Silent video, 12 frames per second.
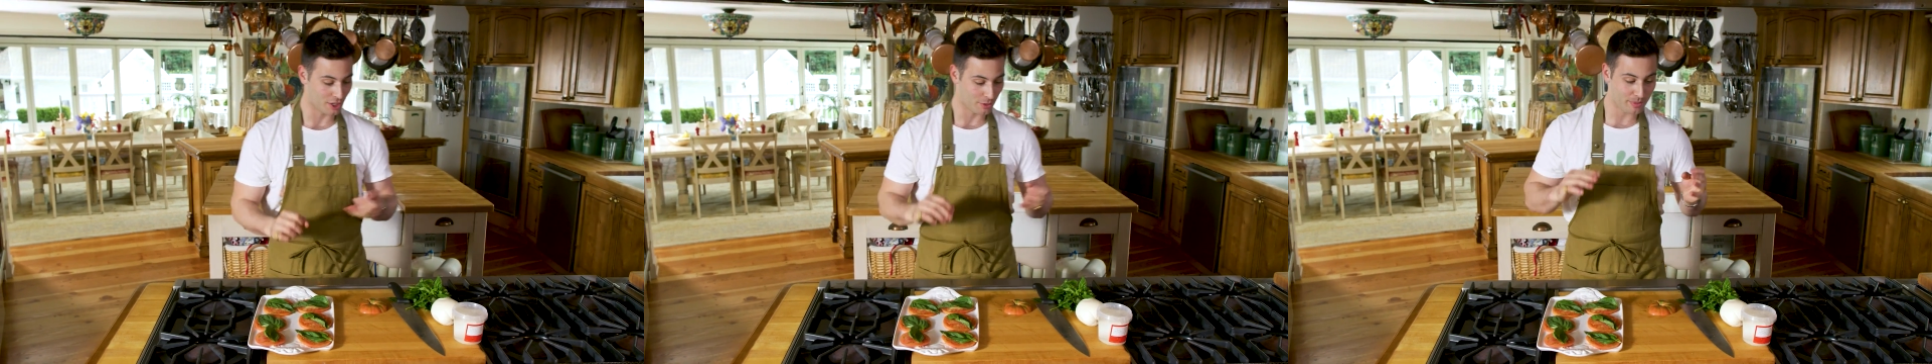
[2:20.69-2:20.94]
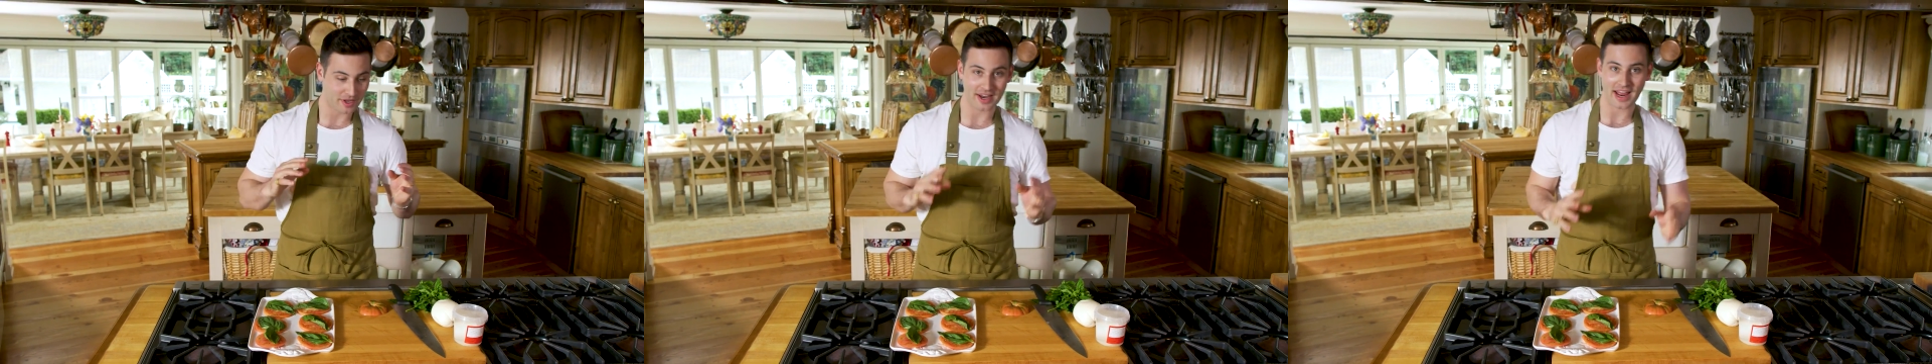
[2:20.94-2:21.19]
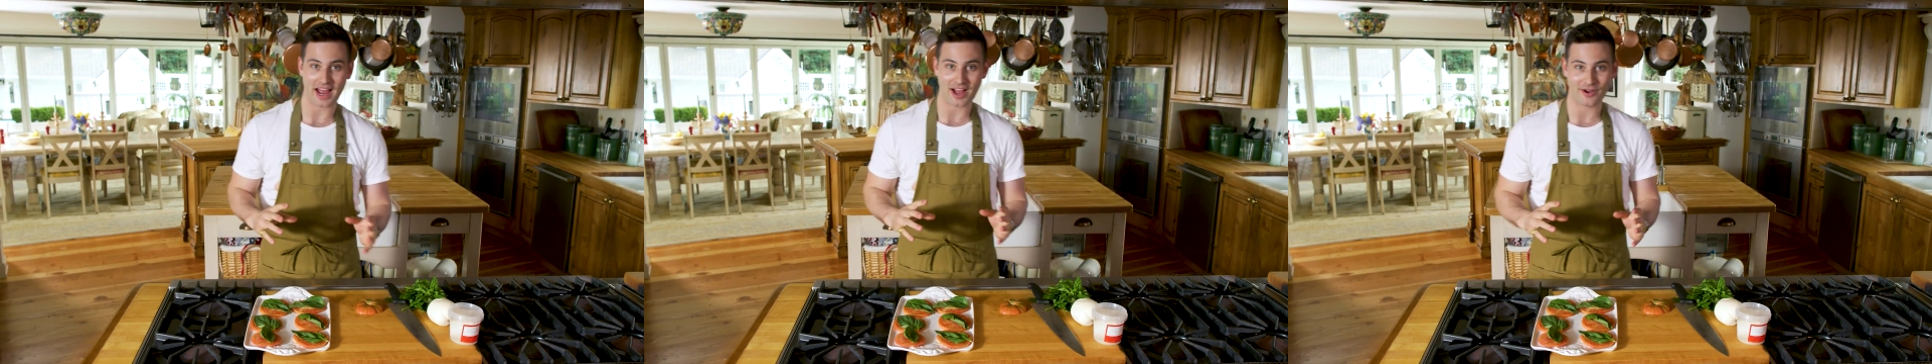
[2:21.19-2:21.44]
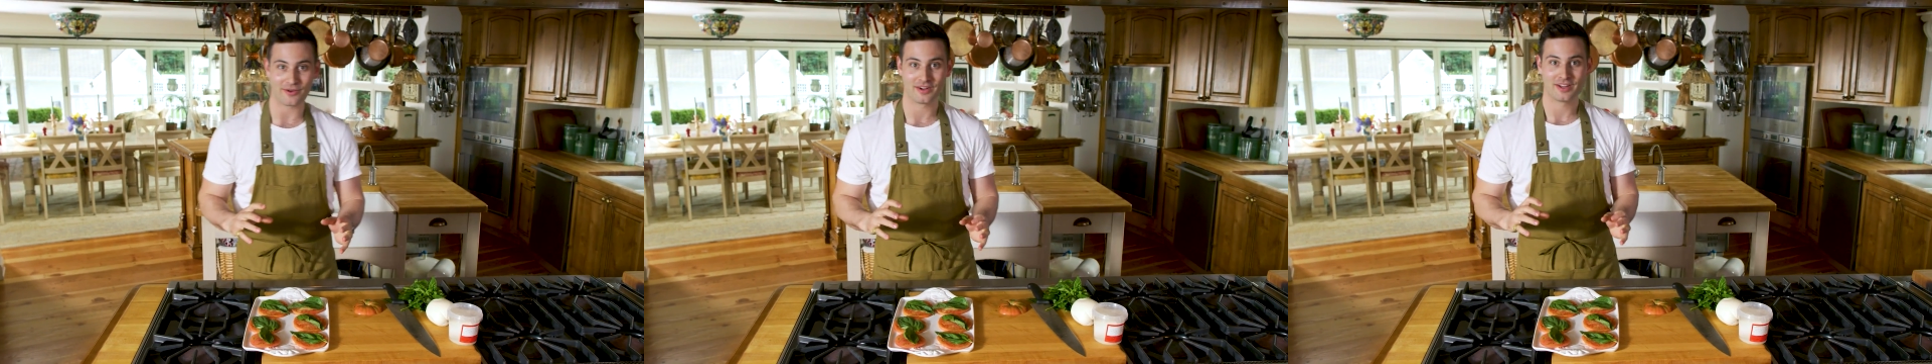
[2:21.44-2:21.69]
but
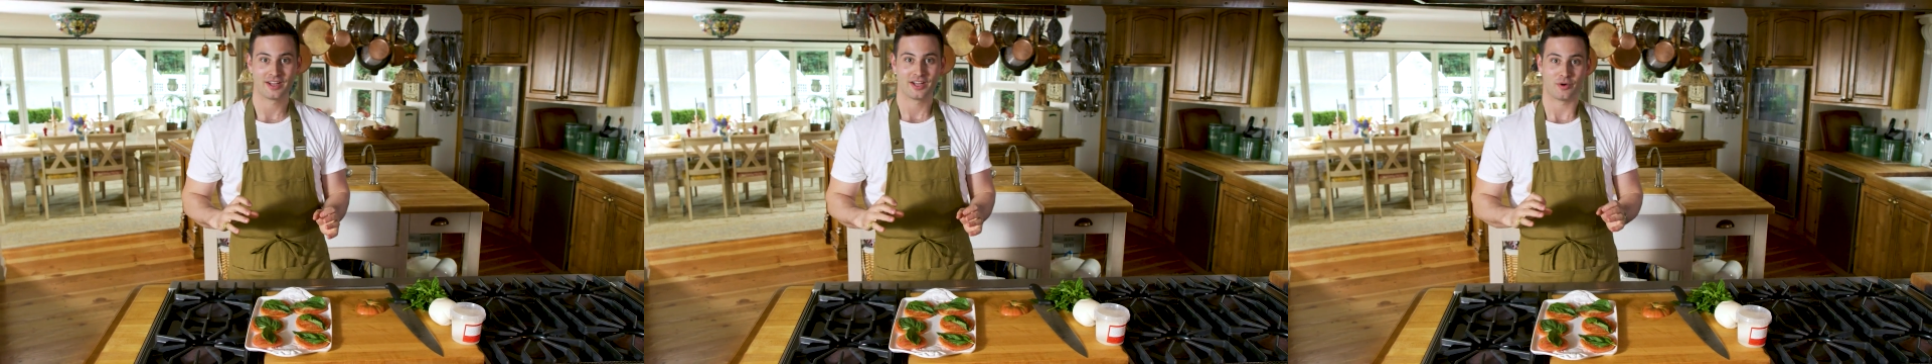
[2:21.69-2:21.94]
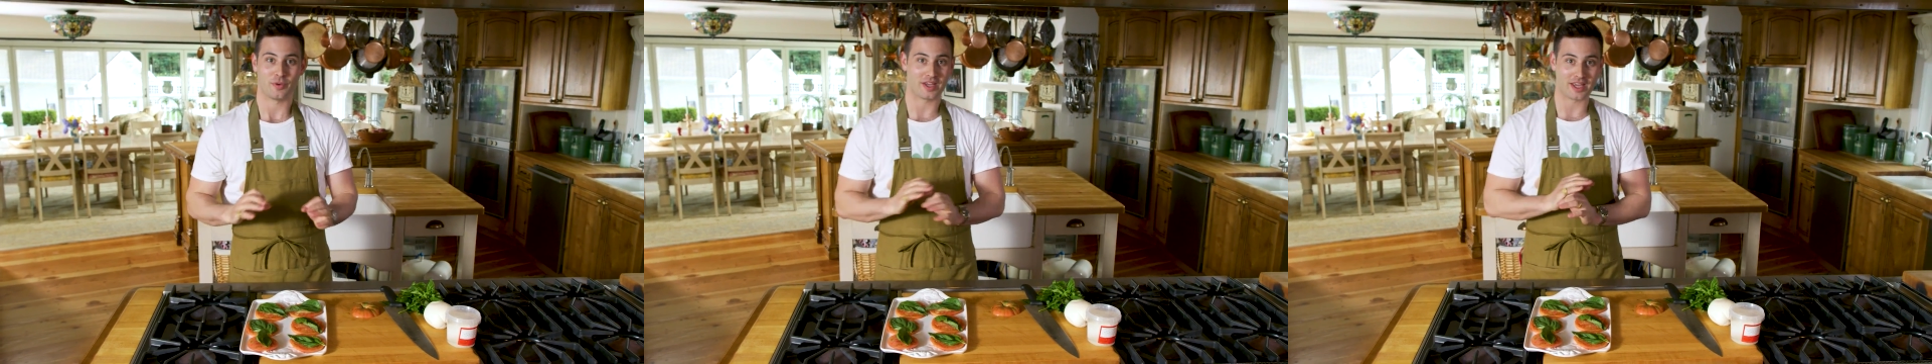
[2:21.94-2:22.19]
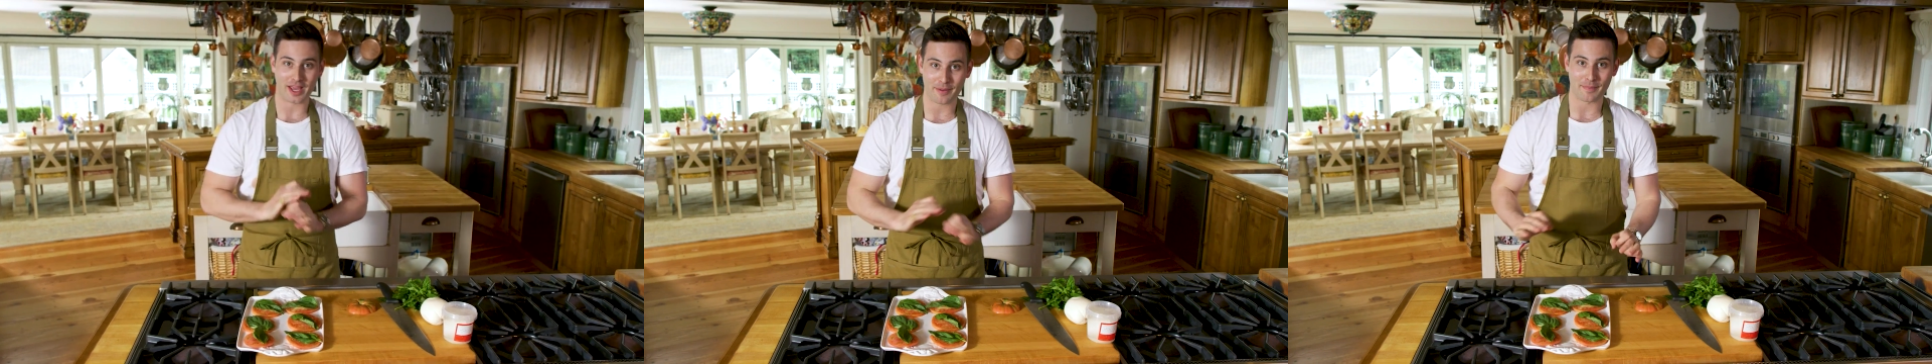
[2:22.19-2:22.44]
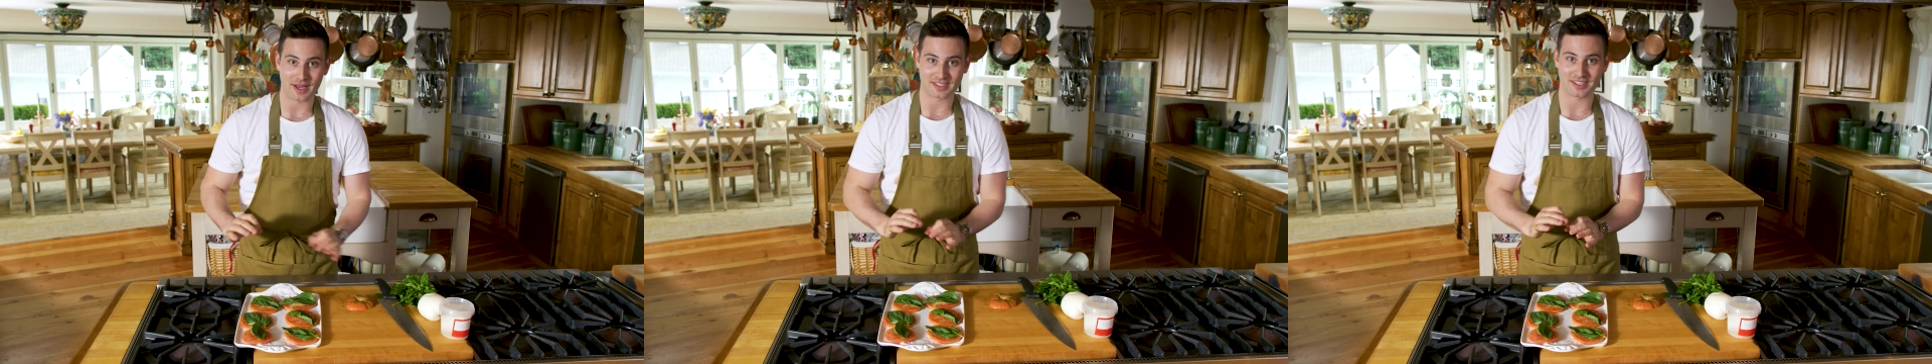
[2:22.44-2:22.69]
now we can't
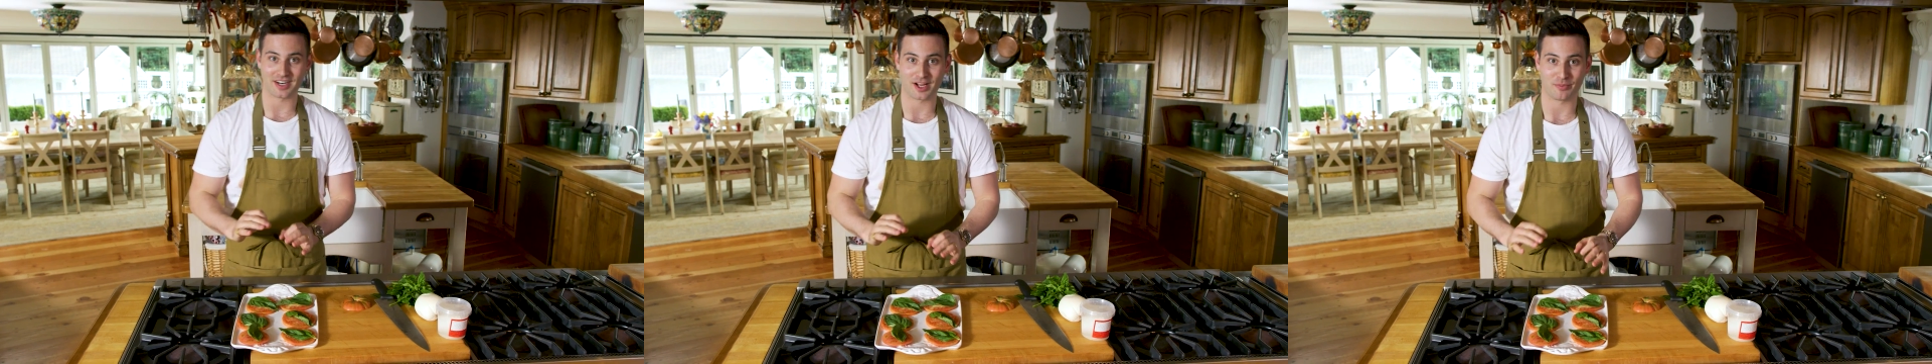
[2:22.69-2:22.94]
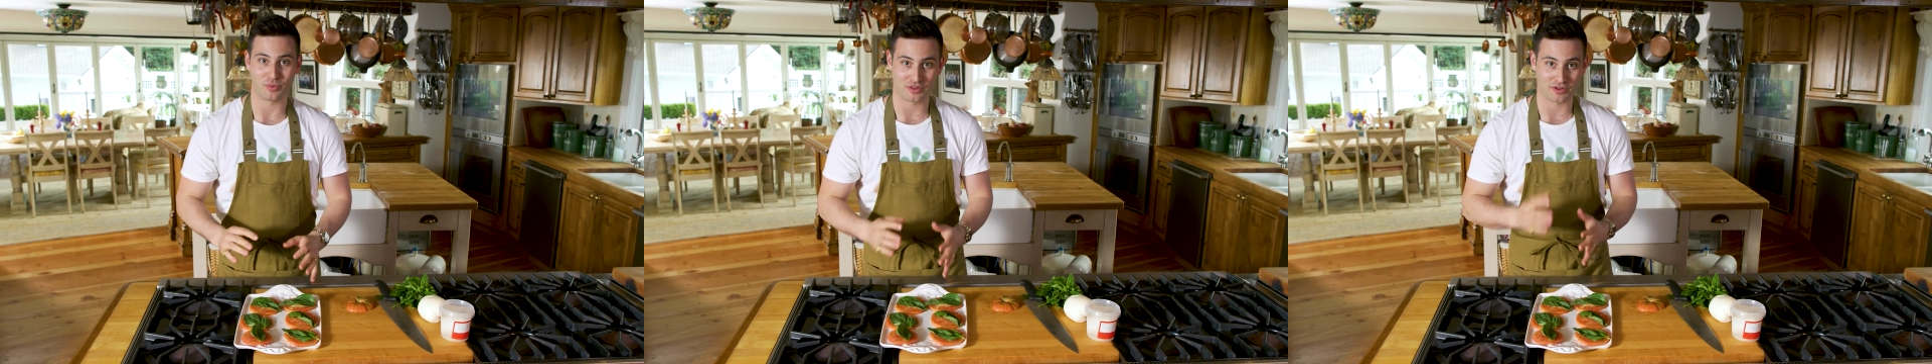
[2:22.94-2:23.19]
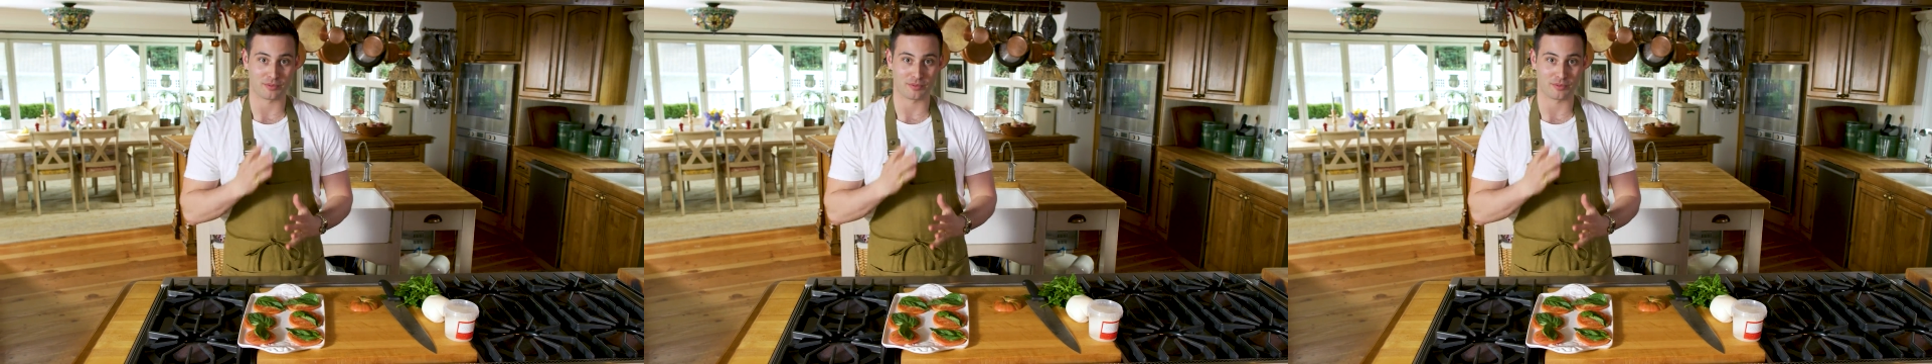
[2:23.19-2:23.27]
mess it up with our